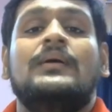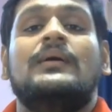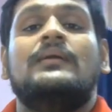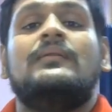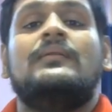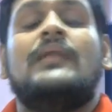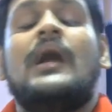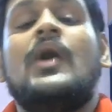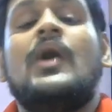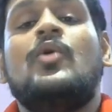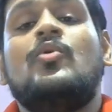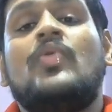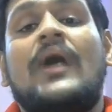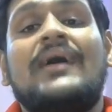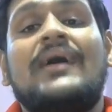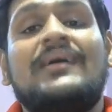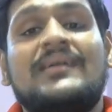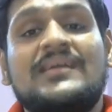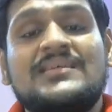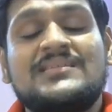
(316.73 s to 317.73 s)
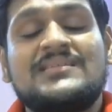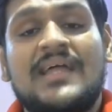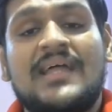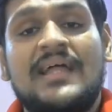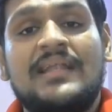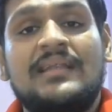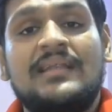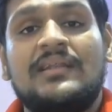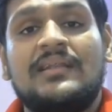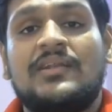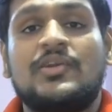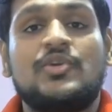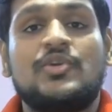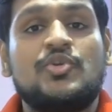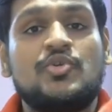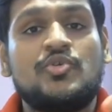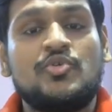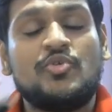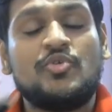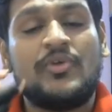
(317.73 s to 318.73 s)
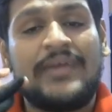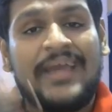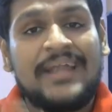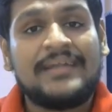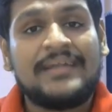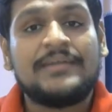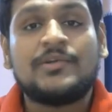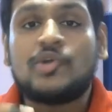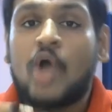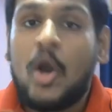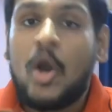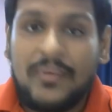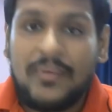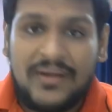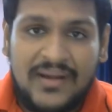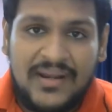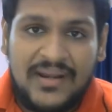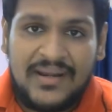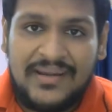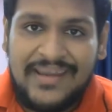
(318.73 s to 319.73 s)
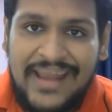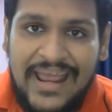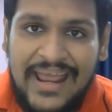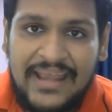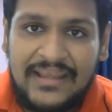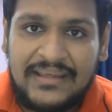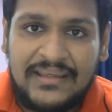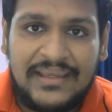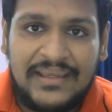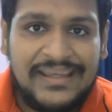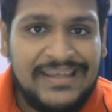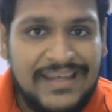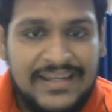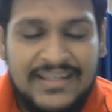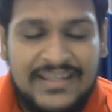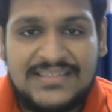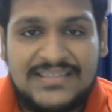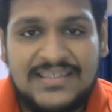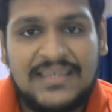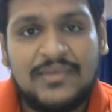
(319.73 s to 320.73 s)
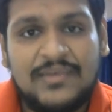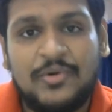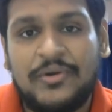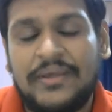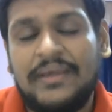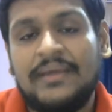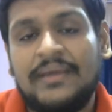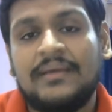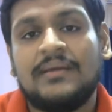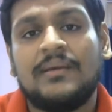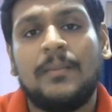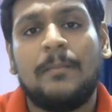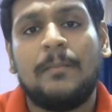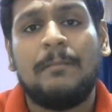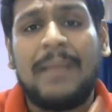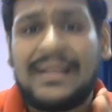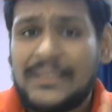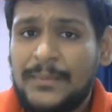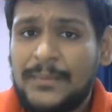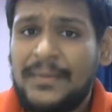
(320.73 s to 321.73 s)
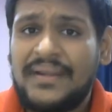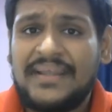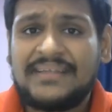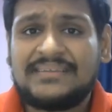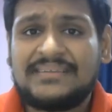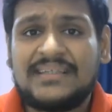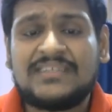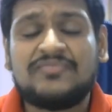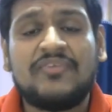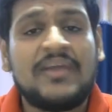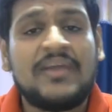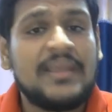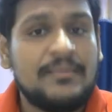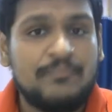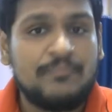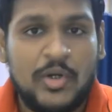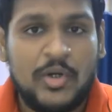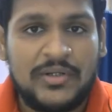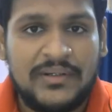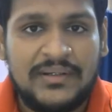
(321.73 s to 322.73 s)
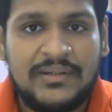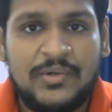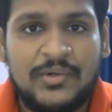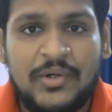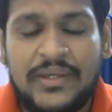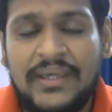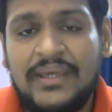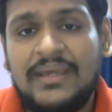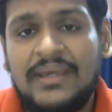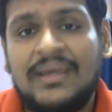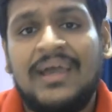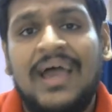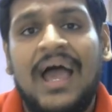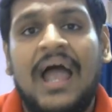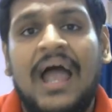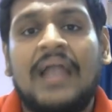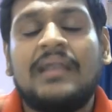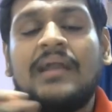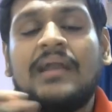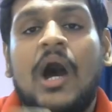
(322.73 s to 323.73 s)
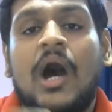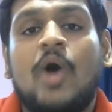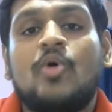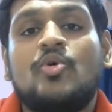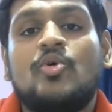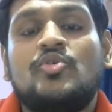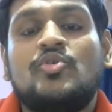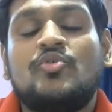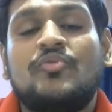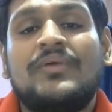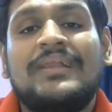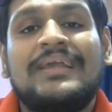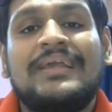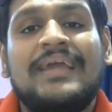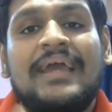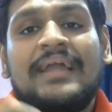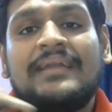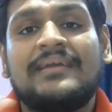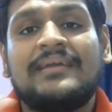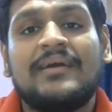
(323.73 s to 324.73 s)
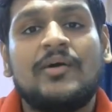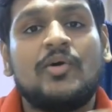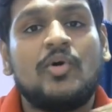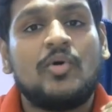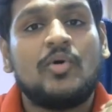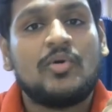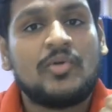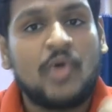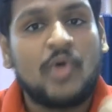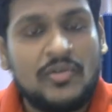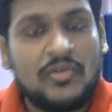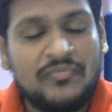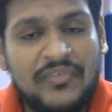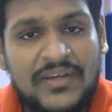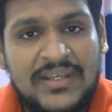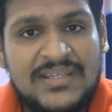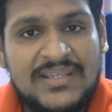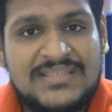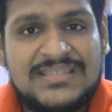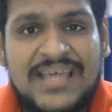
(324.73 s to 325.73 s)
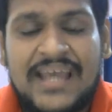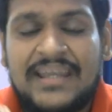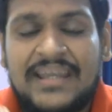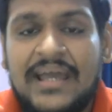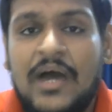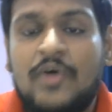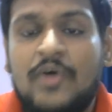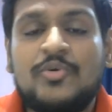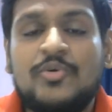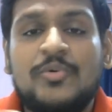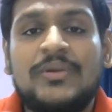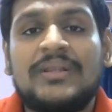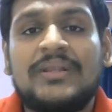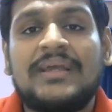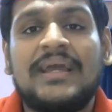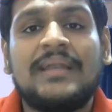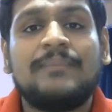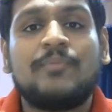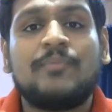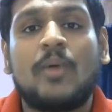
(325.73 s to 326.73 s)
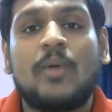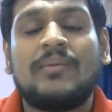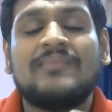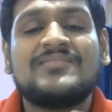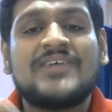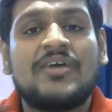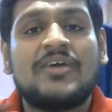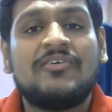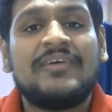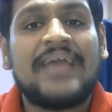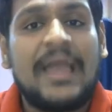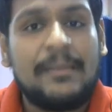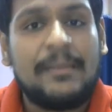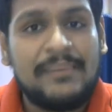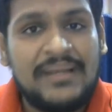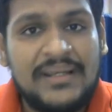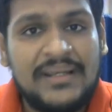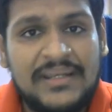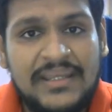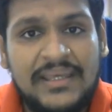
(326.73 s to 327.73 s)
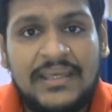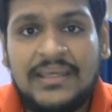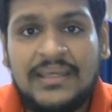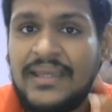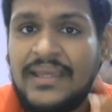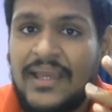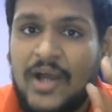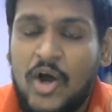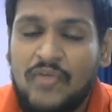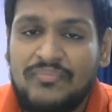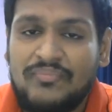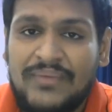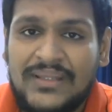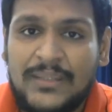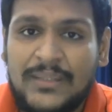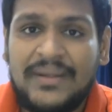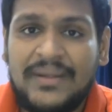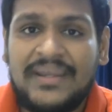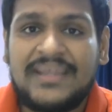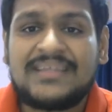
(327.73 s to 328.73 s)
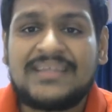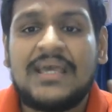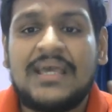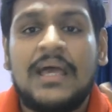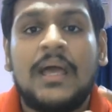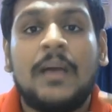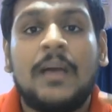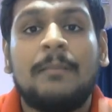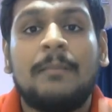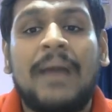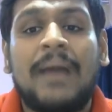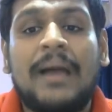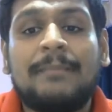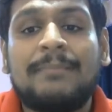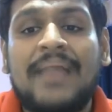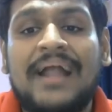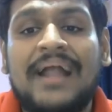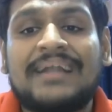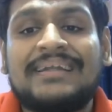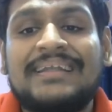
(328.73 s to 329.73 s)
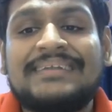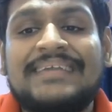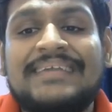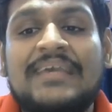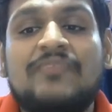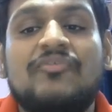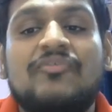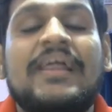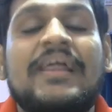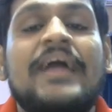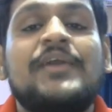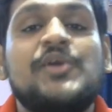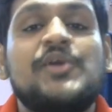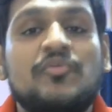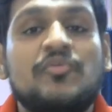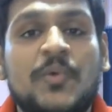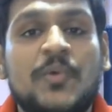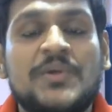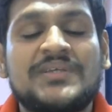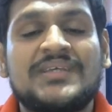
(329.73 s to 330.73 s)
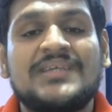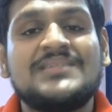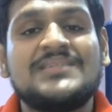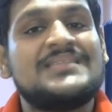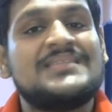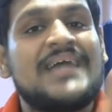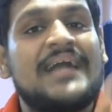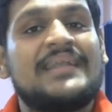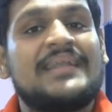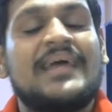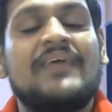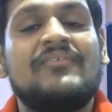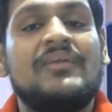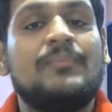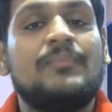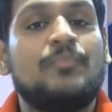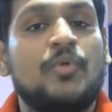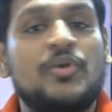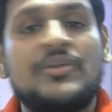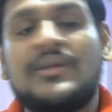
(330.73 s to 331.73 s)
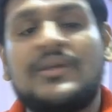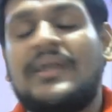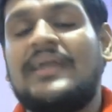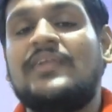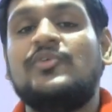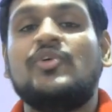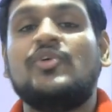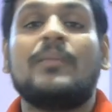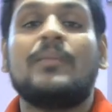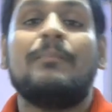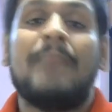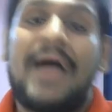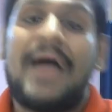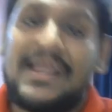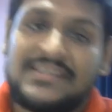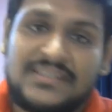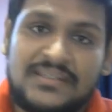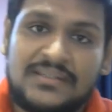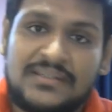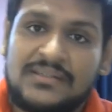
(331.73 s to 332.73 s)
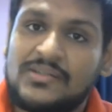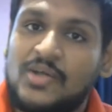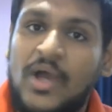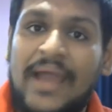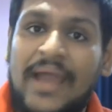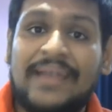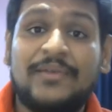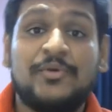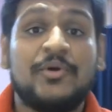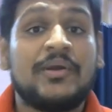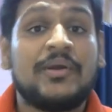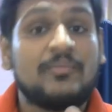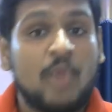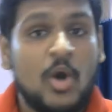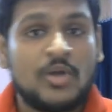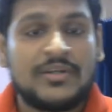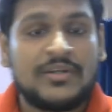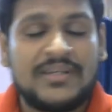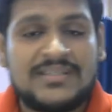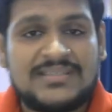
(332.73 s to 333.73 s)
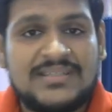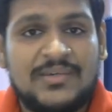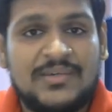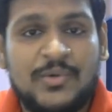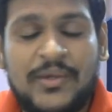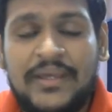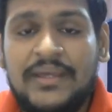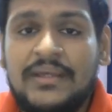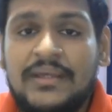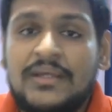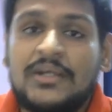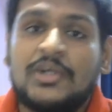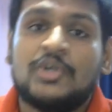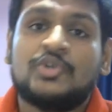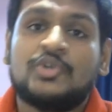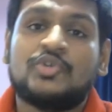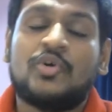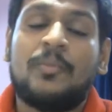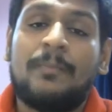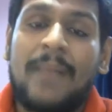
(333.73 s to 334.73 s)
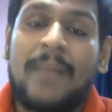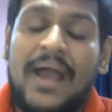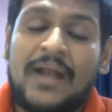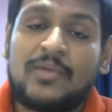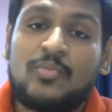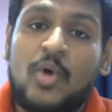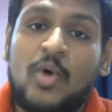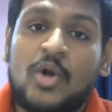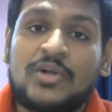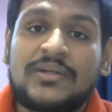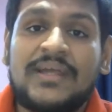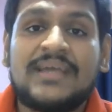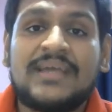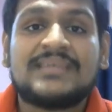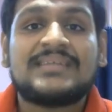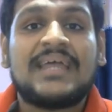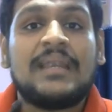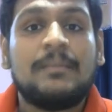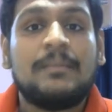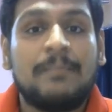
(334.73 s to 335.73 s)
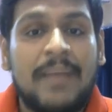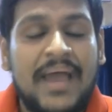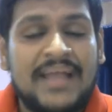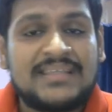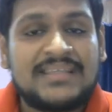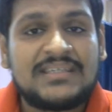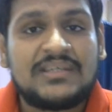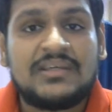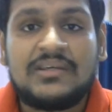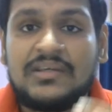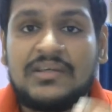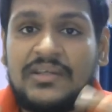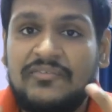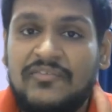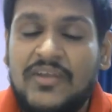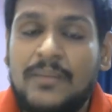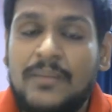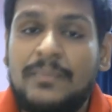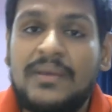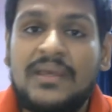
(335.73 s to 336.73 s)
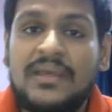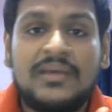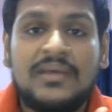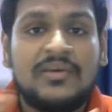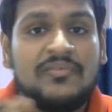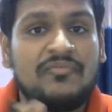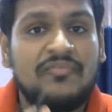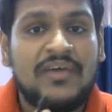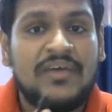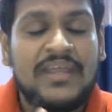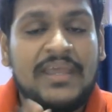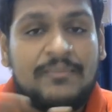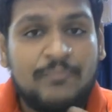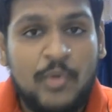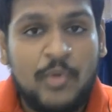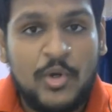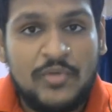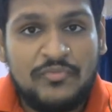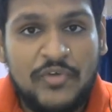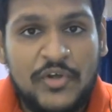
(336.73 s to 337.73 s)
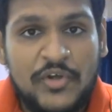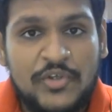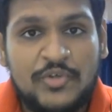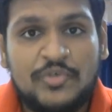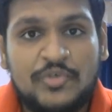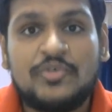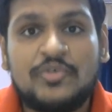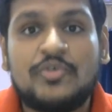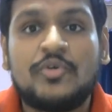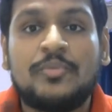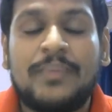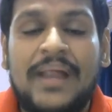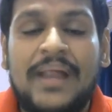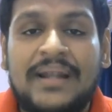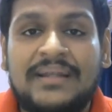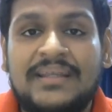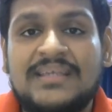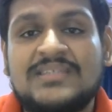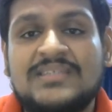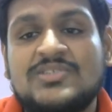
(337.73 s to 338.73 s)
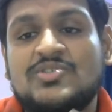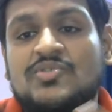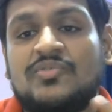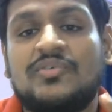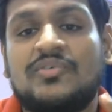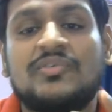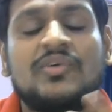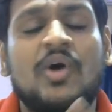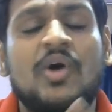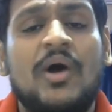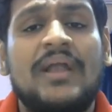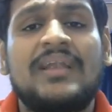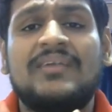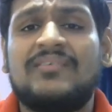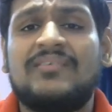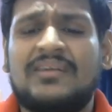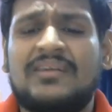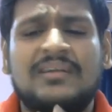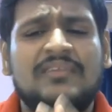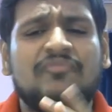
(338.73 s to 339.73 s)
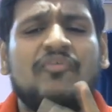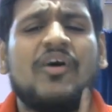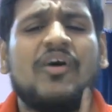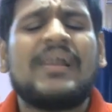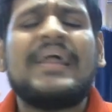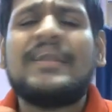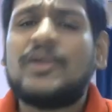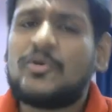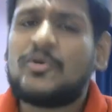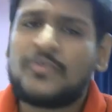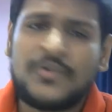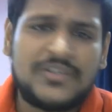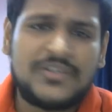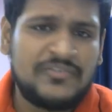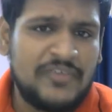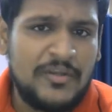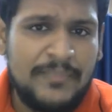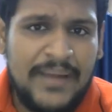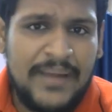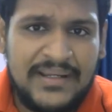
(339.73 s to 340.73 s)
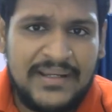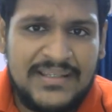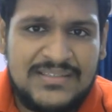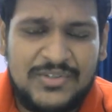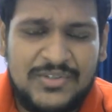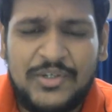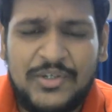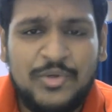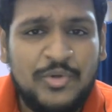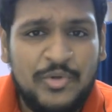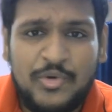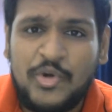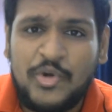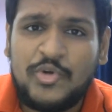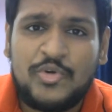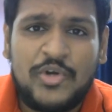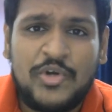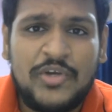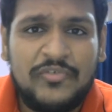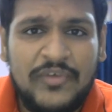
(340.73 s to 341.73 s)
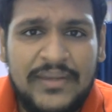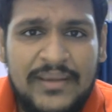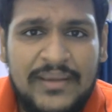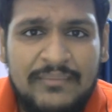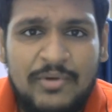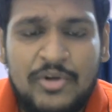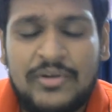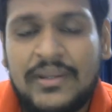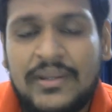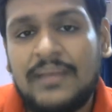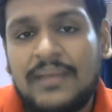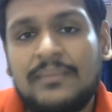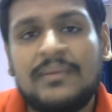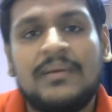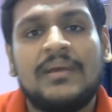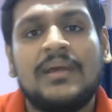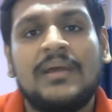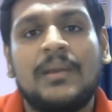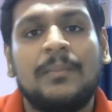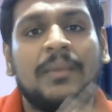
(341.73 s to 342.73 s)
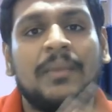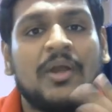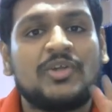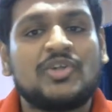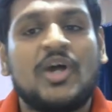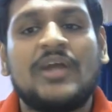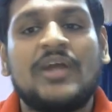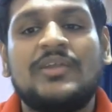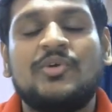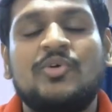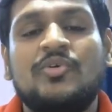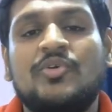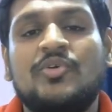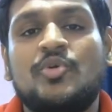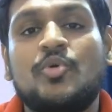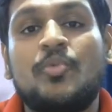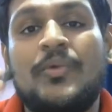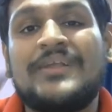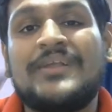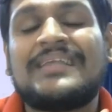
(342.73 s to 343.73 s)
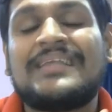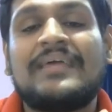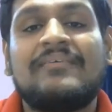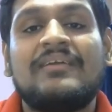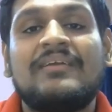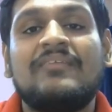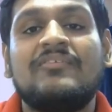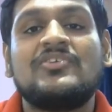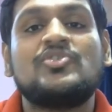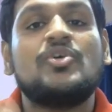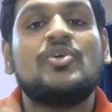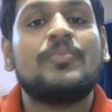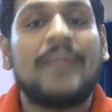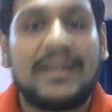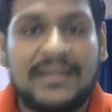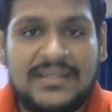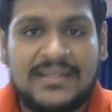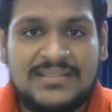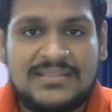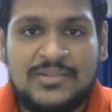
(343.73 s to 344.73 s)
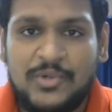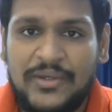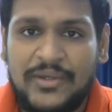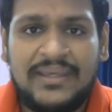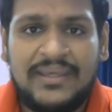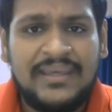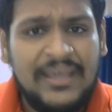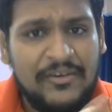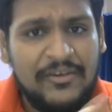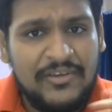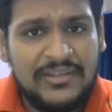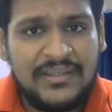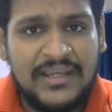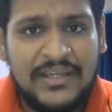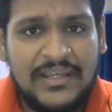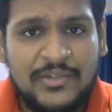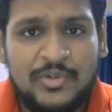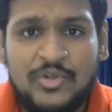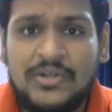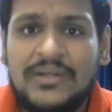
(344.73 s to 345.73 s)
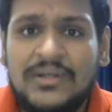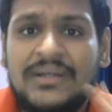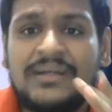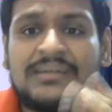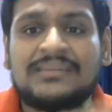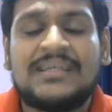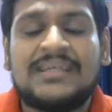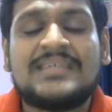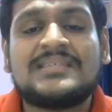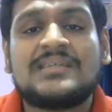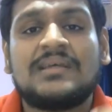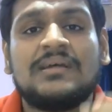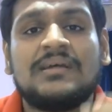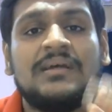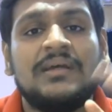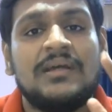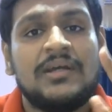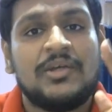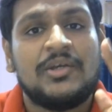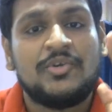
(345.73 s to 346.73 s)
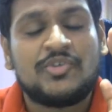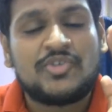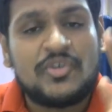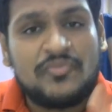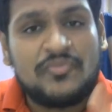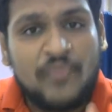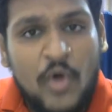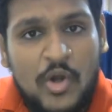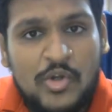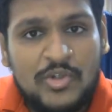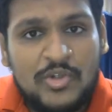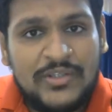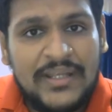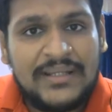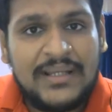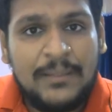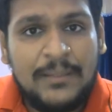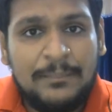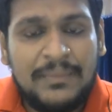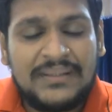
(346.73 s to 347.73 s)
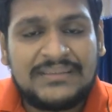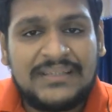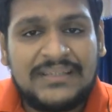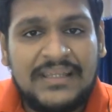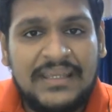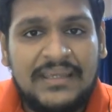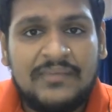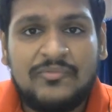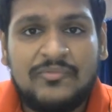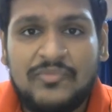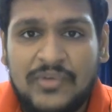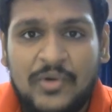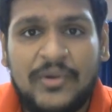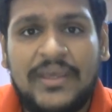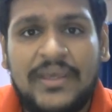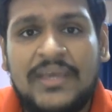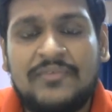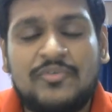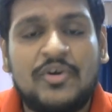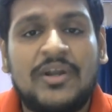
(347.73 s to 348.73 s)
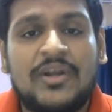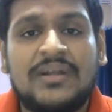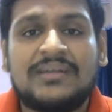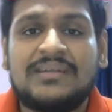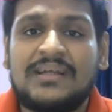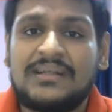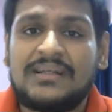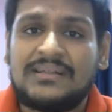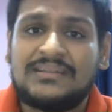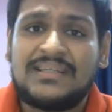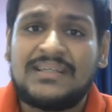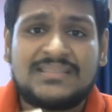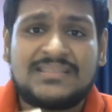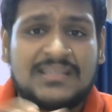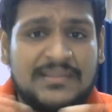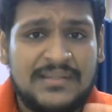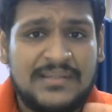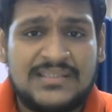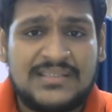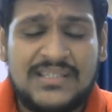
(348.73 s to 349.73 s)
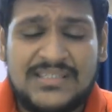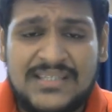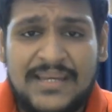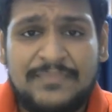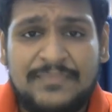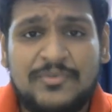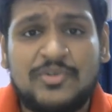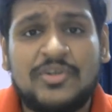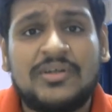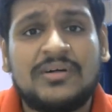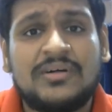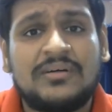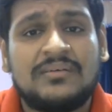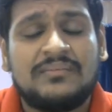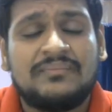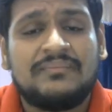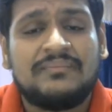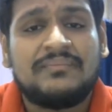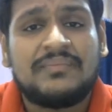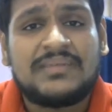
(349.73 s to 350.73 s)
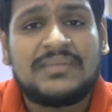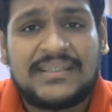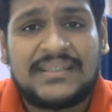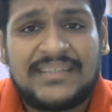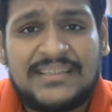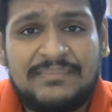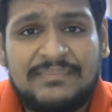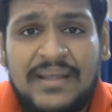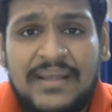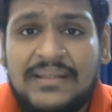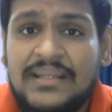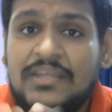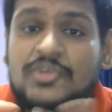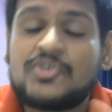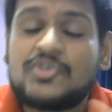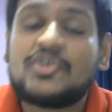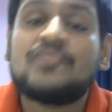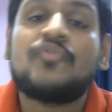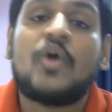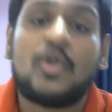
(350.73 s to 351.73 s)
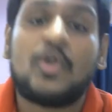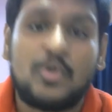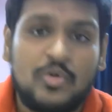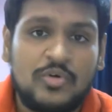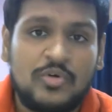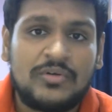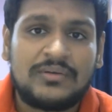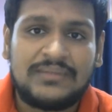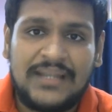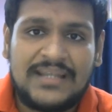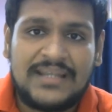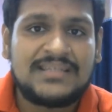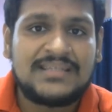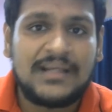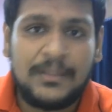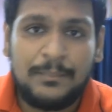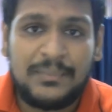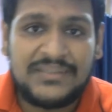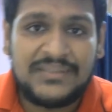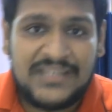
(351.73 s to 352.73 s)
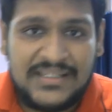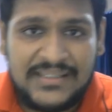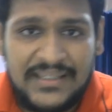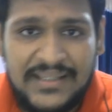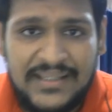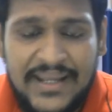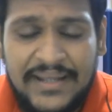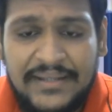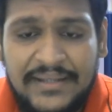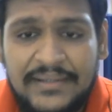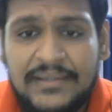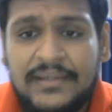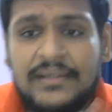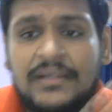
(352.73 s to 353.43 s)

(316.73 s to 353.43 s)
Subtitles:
Now I understand to get top 100 rank in ATC, okay? Mathematics is very important, okay? And how you will get confidence and how you will get problem solving ability of mathematics by practicing variety of questions that I will put in your batch and your mock test, okay? So mock test and batch will be very important for you to practice, and variety of questions will practice, okay? Do not worry about that, because I know to which level we should practice, okay? Everything I know, just you should follow that compulsory, okay? If you are just subscribed to the success pack, then you should follow. That is the compulsory thing, right?